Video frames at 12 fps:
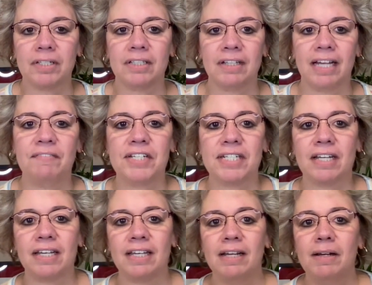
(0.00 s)
live
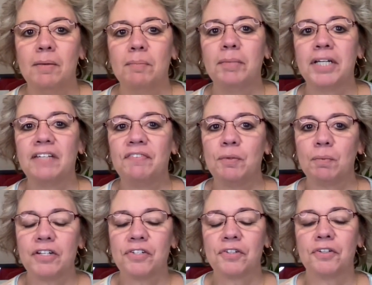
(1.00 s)
tonight, but if you
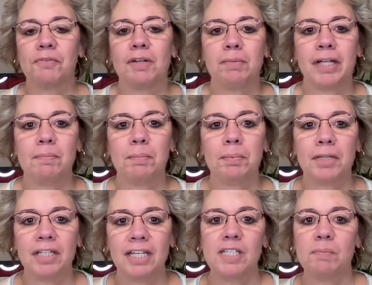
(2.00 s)
watch it on the replay,
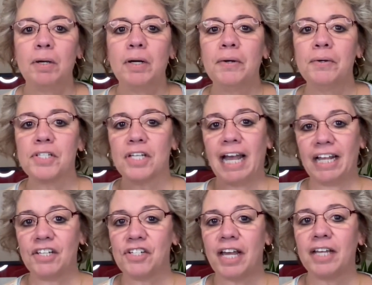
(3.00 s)
please post
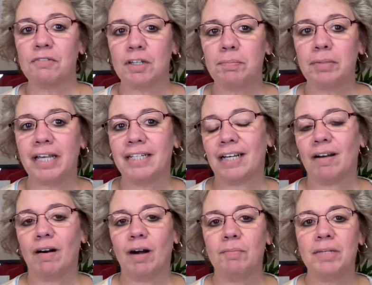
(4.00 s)
#replay in the
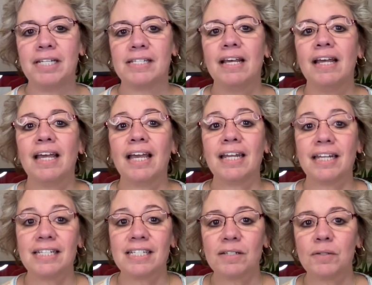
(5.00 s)
comments, and
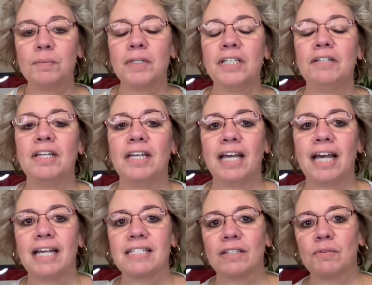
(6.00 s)
I still want you to
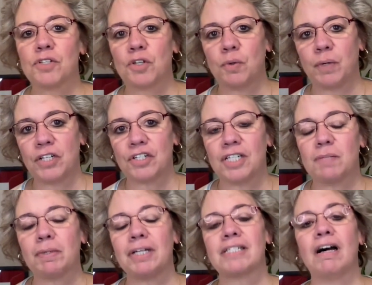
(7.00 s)
ask those
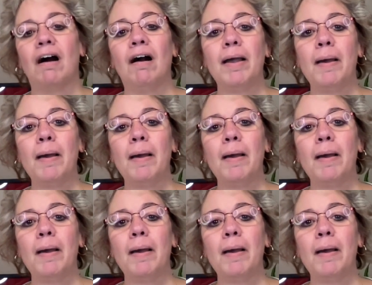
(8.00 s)
questions because I'll